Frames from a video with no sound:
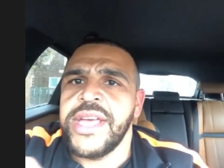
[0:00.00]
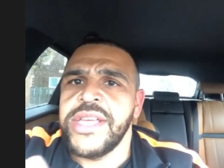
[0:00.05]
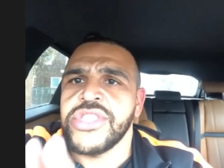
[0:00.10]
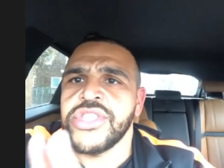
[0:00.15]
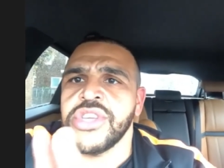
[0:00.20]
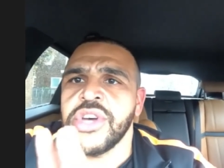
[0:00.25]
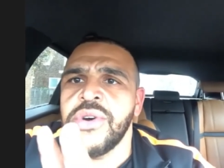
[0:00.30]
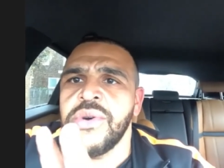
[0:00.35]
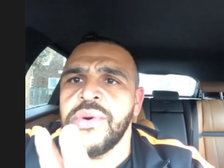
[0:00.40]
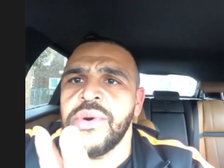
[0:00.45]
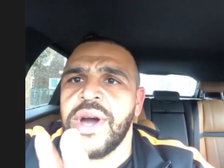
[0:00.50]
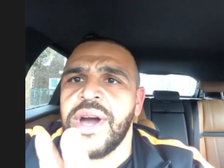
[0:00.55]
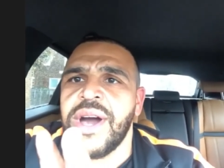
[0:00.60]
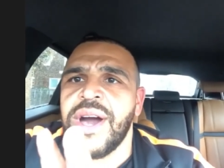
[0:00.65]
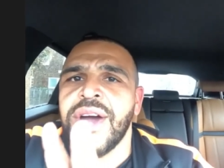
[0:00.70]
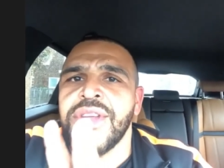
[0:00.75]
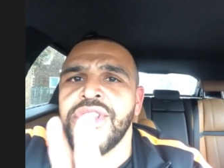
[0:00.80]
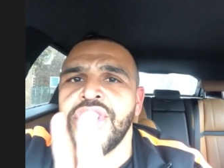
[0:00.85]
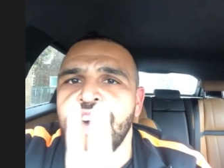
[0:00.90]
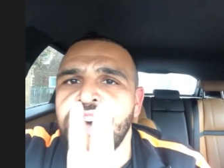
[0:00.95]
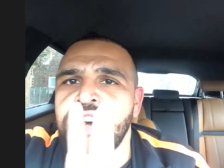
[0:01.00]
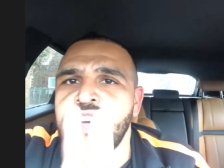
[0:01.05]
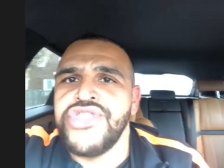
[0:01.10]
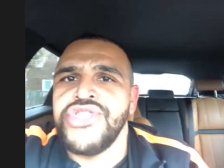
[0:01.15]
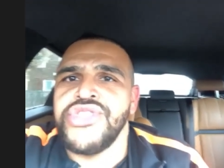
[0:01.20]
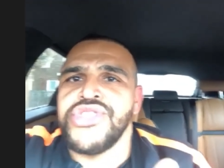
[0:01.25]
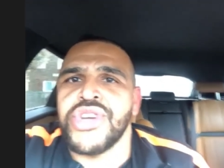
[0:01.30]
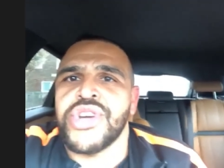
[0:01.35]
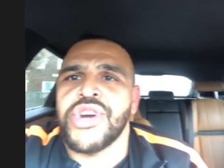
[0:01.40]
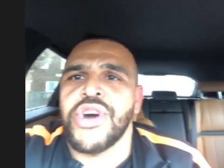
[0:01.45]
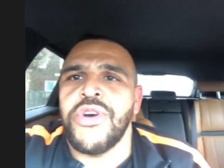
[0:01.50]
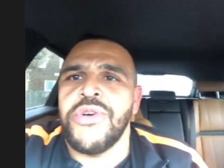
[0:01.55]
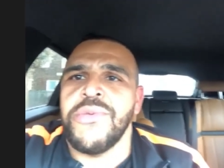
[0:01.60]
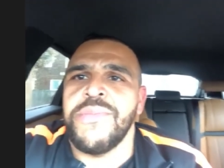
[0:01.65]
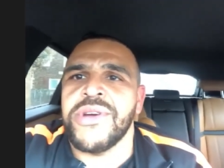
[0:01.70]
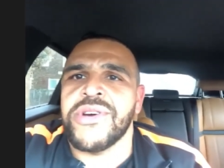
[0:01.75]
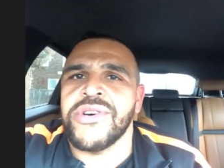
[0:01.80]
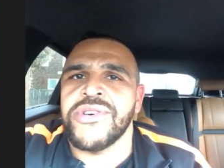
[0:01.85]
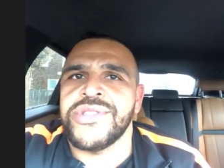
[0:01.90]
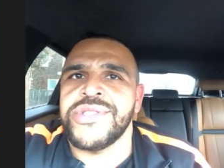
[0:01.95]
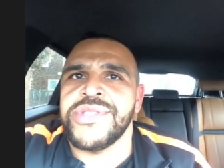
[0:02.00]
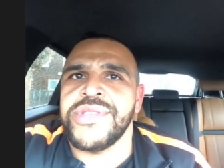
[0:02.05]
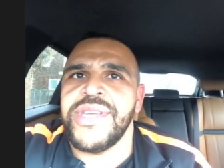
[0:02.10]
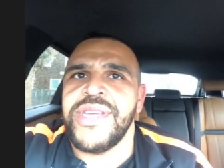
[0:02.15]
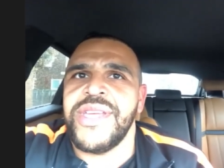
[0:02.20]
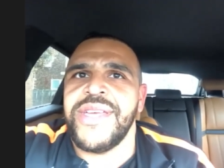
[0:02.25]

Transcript: So I'd urge you to go because